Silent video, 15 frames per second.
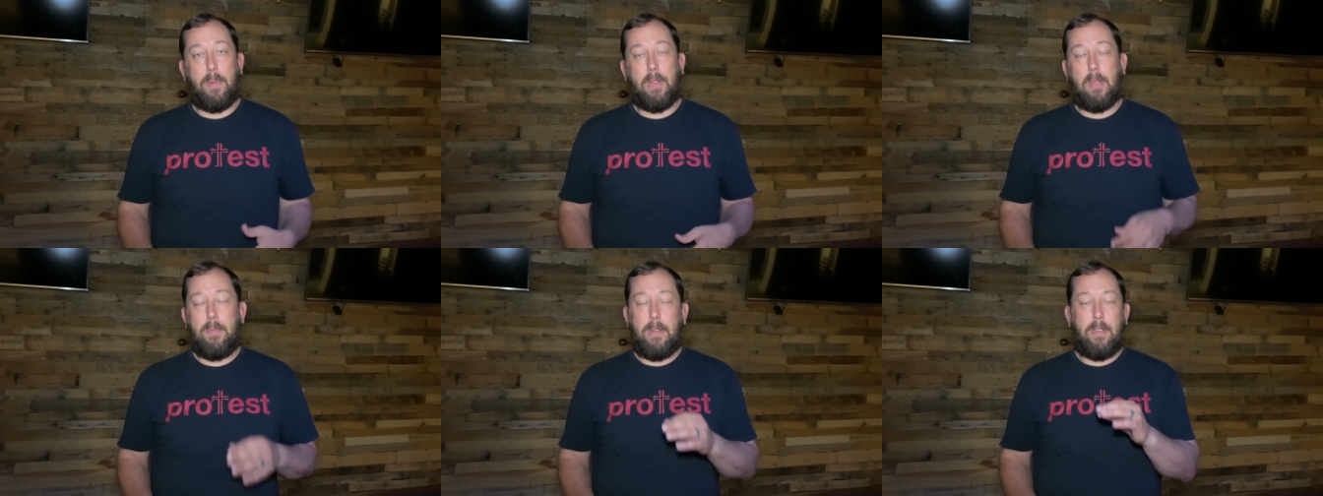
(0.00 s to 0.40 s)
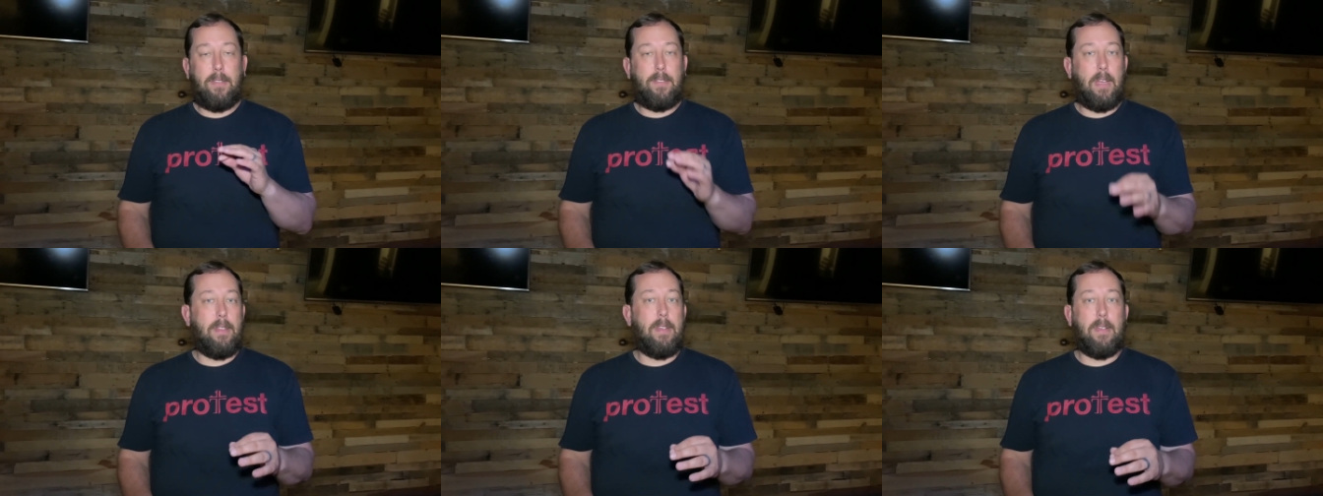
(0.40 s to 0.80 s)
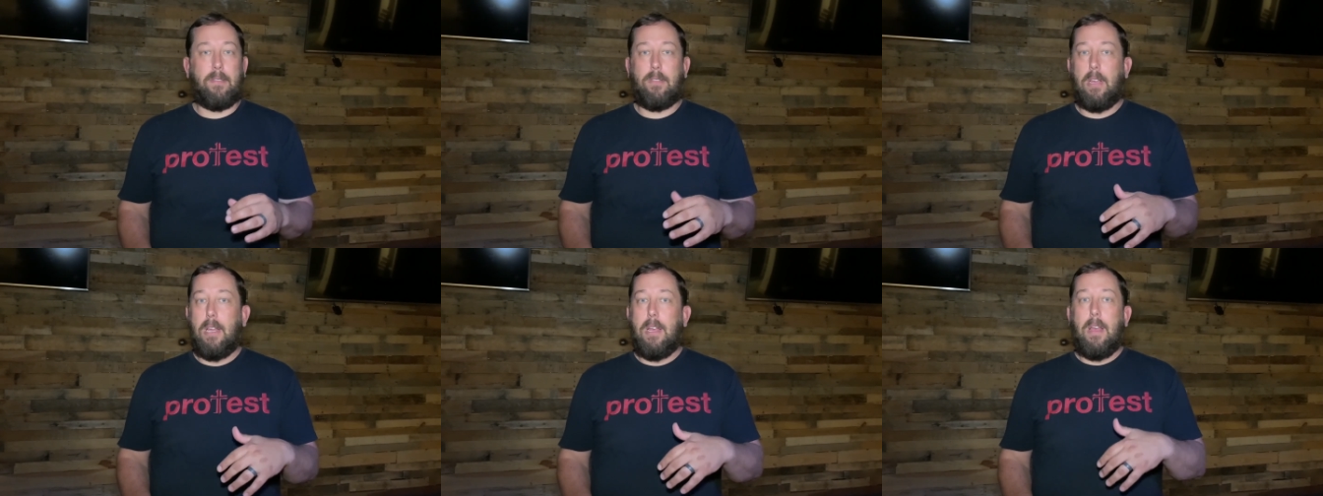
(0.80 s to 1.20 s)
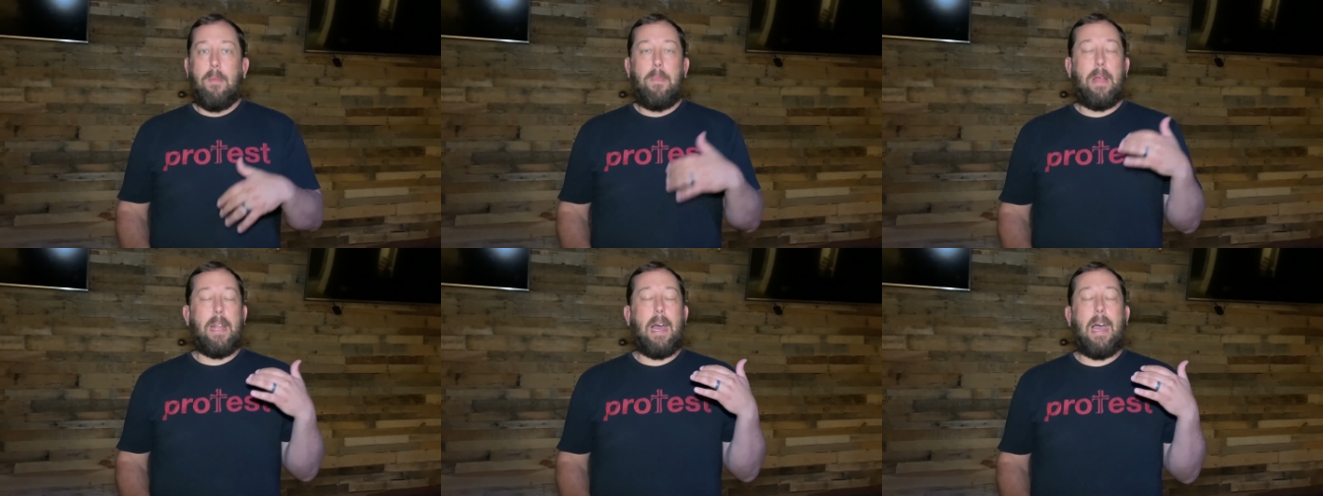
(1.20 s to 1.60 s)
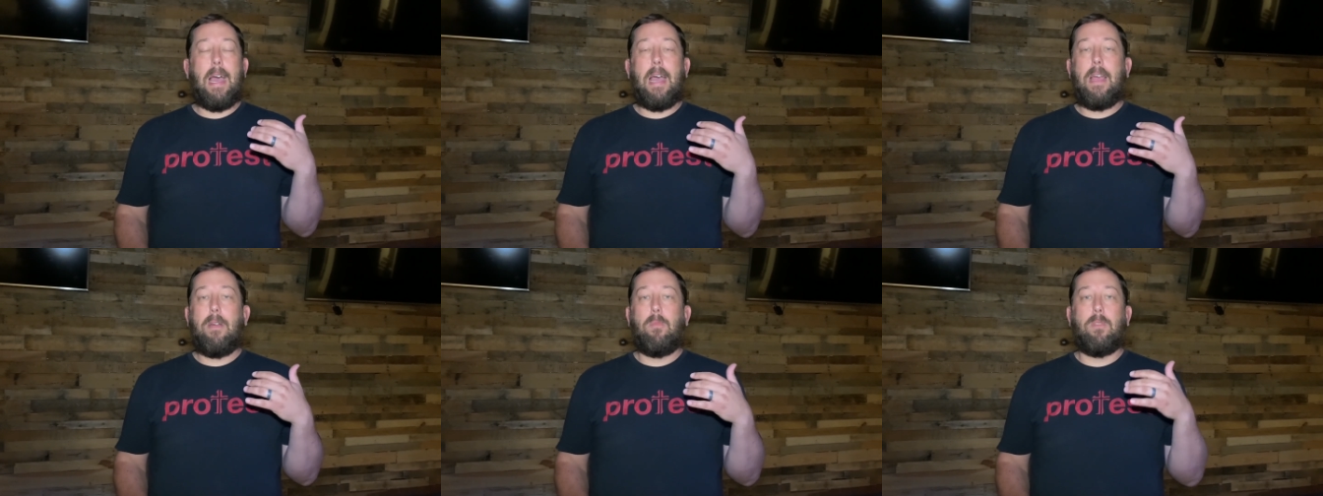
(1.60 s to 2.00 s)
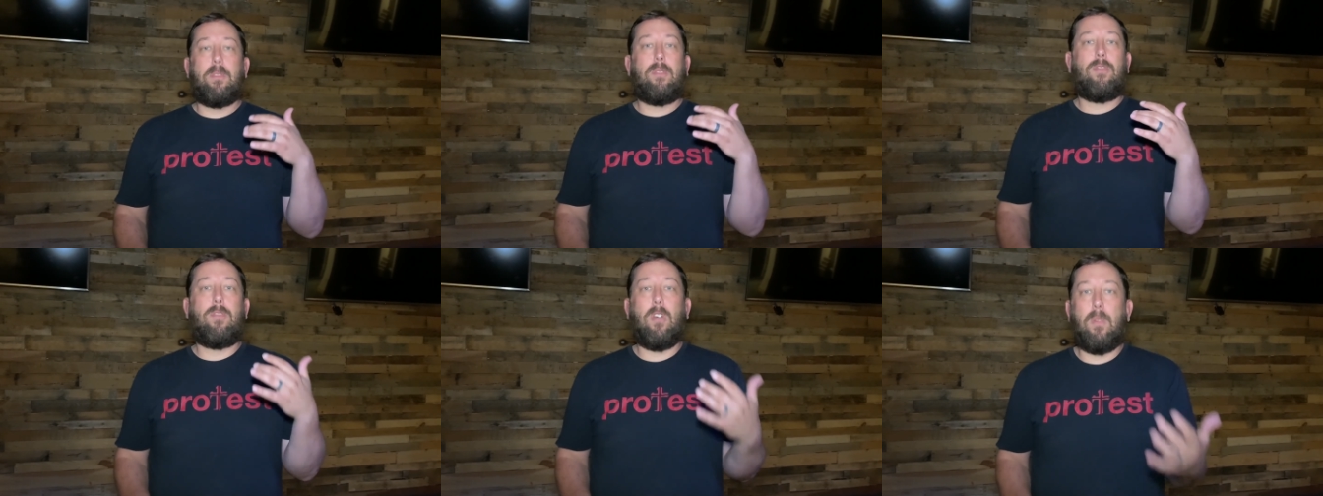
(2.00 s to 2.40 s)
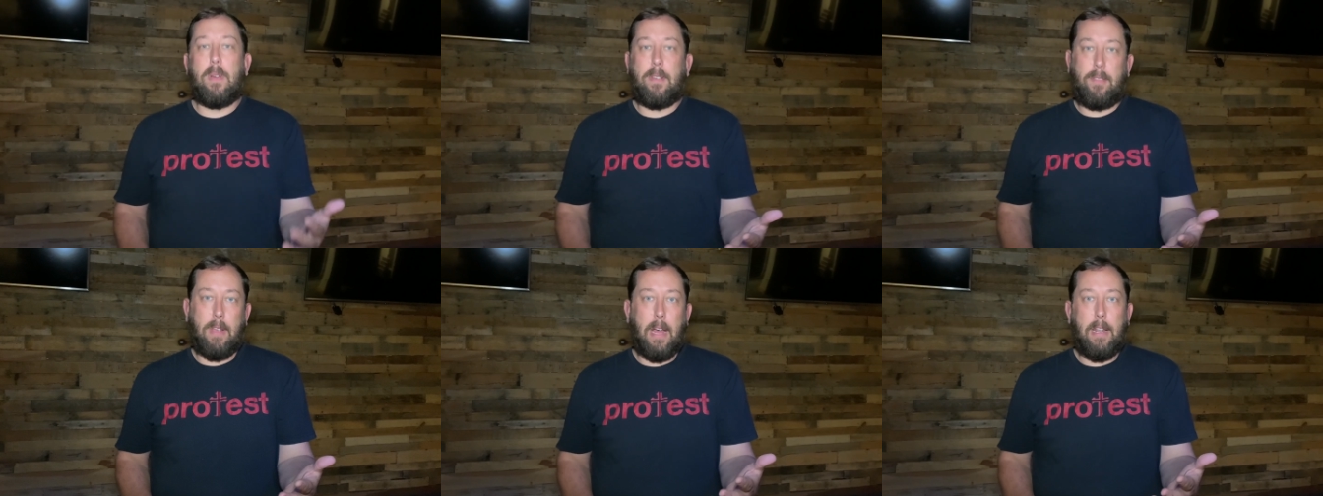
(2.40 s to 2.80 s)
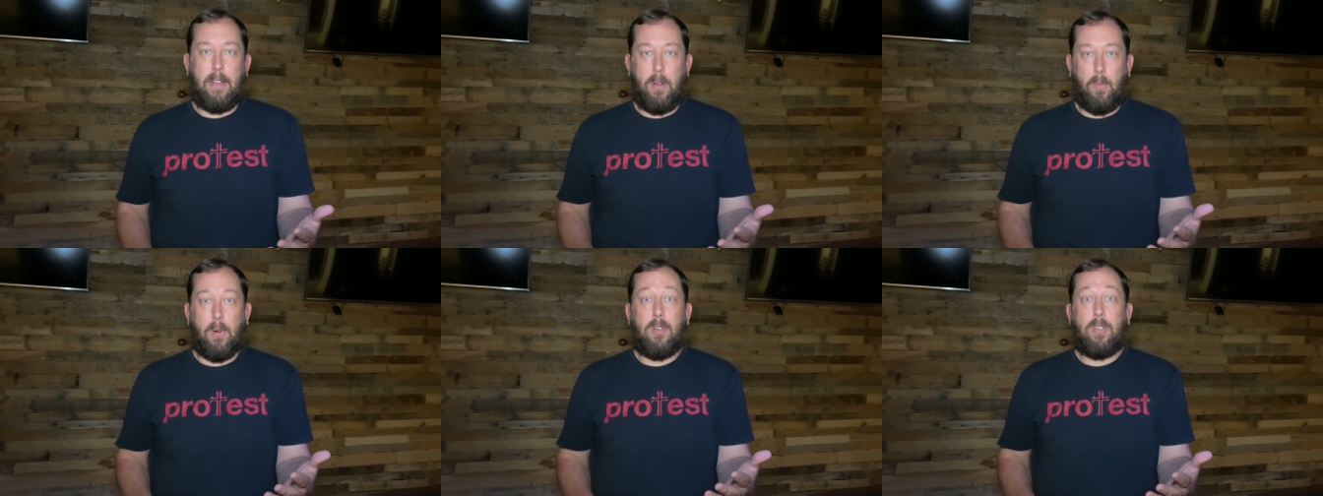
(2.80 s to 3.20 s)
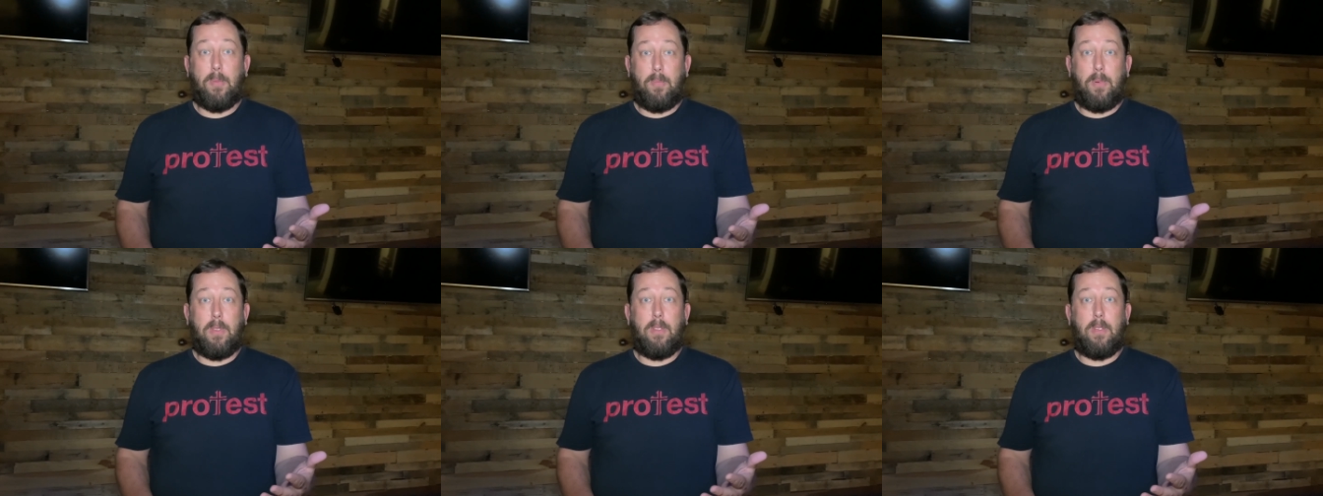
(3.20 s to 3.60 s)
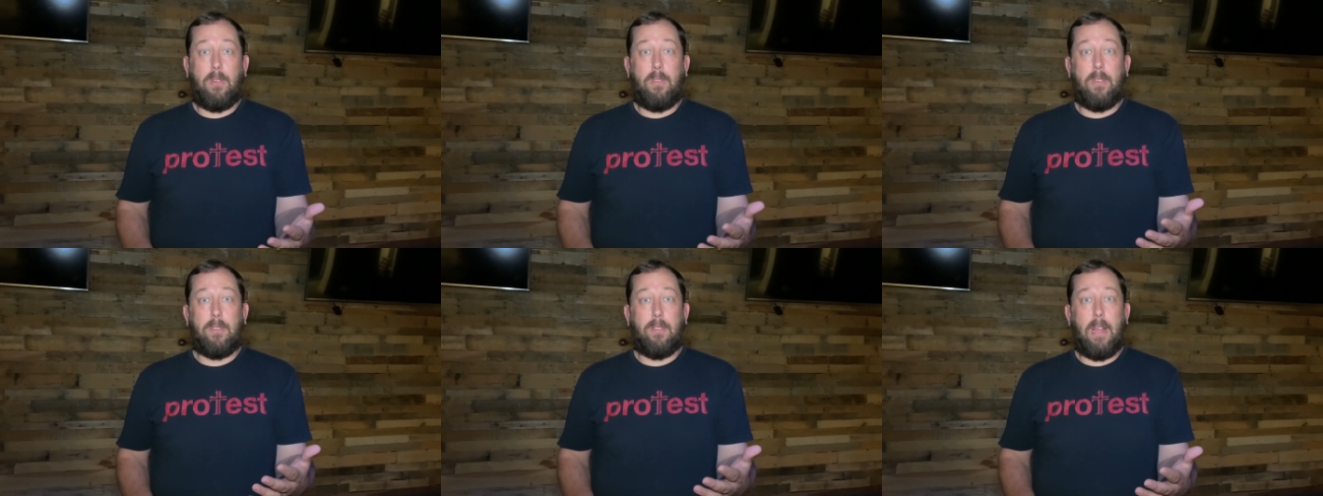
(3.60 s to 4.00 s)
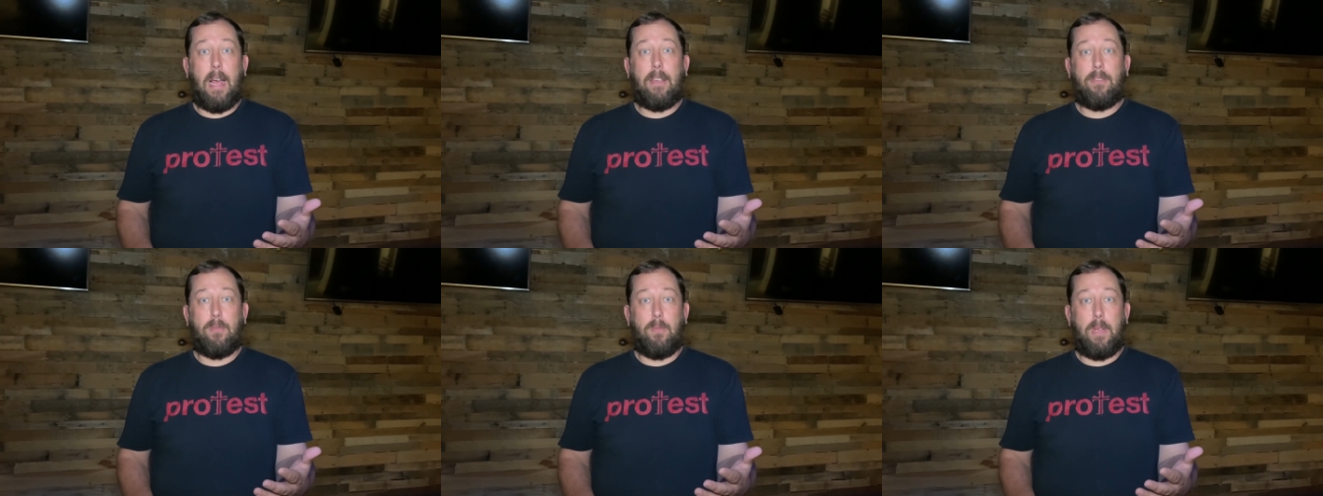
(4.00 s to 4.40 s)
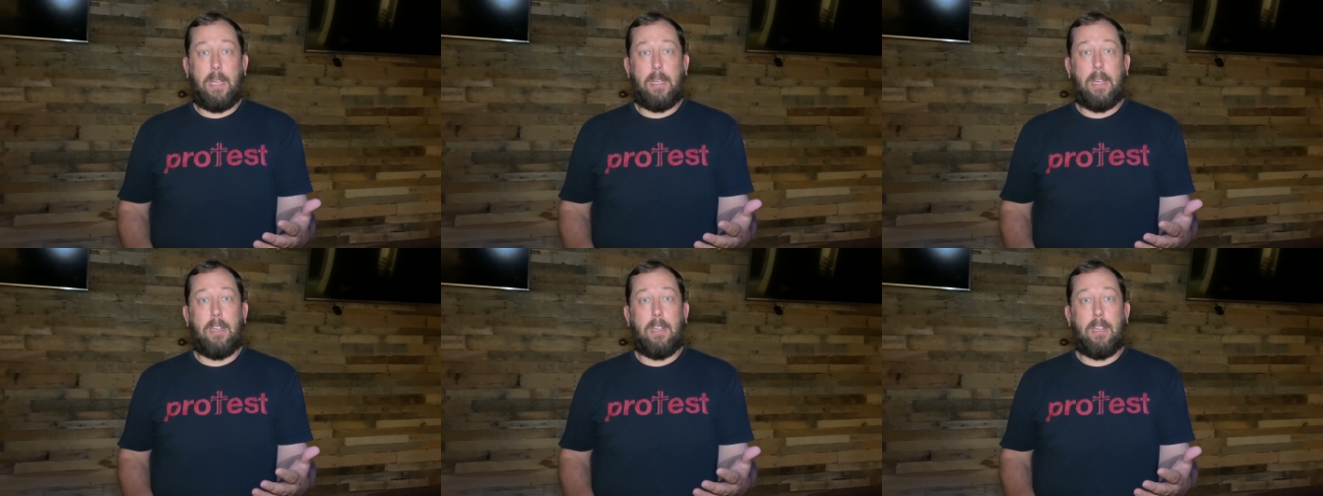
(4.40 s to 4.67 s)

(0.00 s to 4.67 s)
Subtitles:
And let me just say this, man, I was so excited to worship with you this last week,